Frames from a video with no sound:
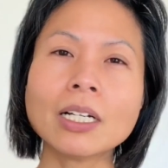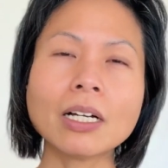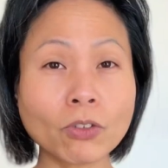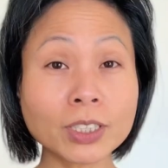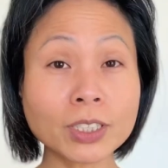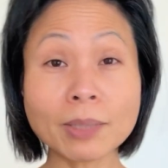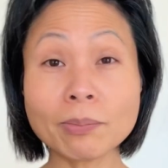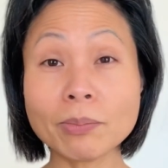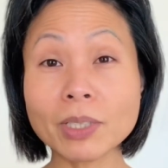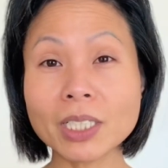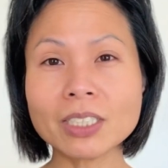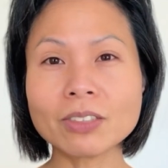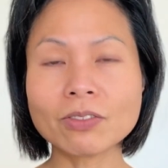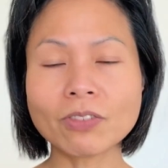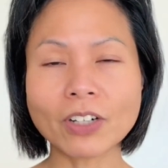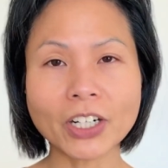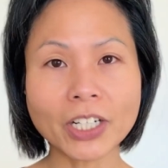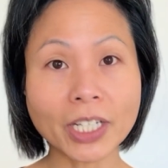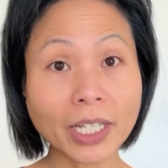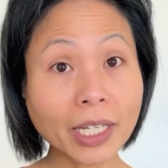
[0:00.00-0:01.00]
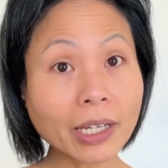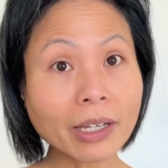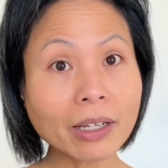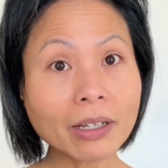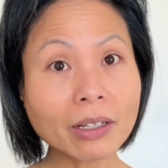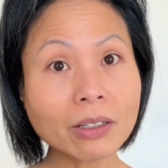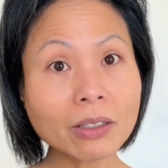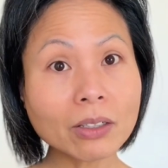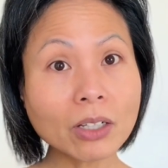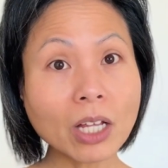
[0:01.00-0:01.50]
Or somebody's very
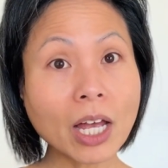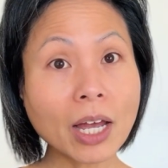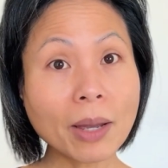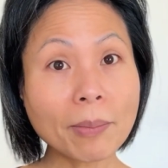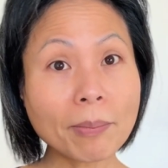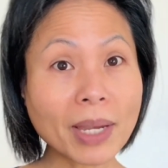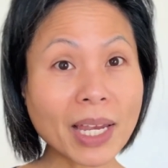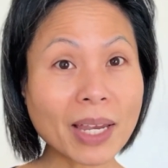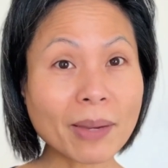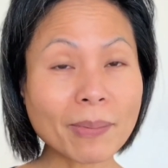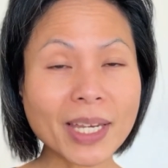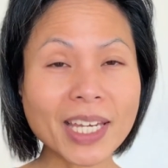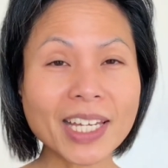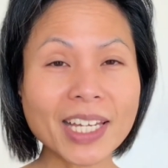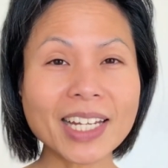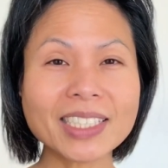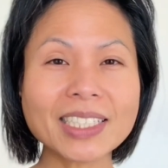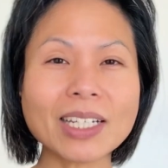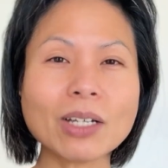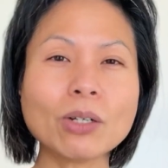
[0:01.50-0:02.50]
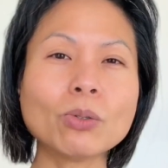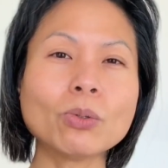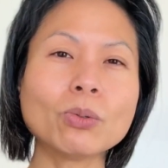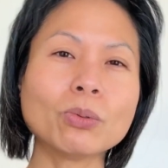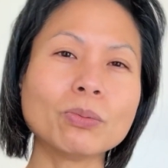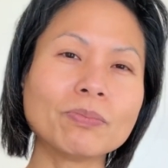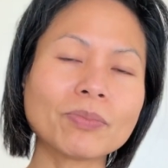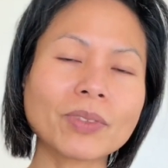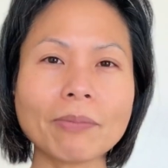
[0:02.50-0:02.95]
ill, maybe they say, oh,